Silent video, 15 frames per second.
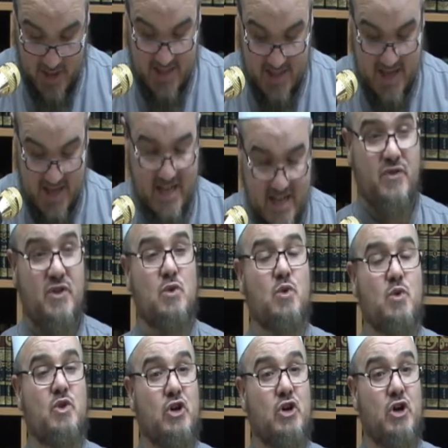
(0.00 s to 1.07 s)
that is
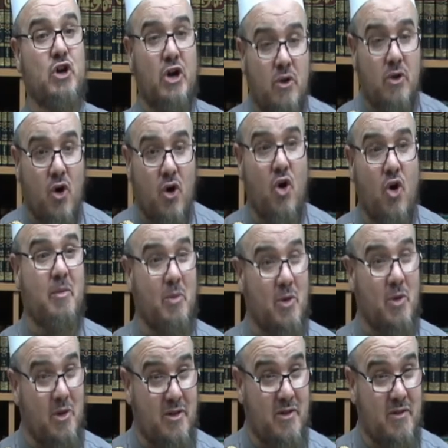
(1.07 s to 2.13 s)
viewed
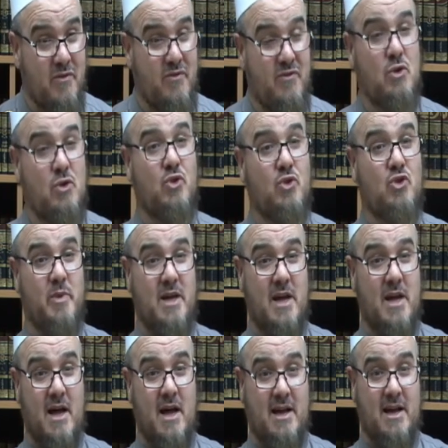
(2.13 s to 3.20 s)
horrible, viewed to
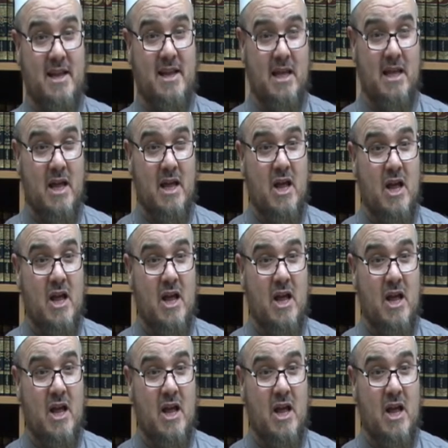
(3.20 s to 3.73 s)
be ugly